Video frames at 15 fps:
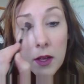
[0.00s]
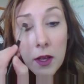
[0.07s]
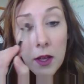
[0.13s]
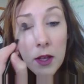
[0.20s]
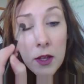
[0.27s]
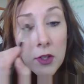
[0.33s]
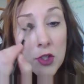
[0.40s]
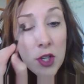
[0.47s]

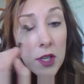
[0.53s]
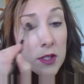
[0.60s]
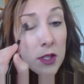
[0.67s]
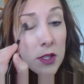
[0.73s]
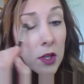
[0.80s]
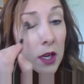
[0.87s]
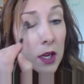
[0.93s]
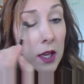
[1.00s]
And just
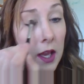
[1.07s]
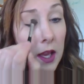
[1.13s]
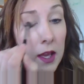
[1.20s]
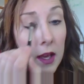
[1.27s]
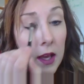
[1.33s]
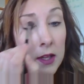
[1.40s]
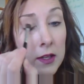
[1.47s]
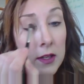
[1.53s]

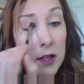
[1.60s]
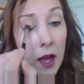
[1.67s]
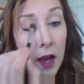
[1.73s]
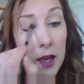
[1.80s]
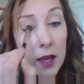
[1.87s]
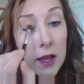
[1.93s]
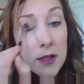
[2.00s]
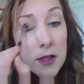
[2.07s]
create a
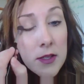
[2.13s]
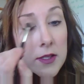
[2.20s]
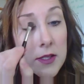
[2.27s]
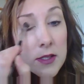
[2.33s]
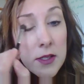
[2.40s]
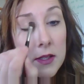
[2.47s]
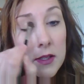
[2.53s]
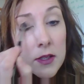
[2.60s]
nice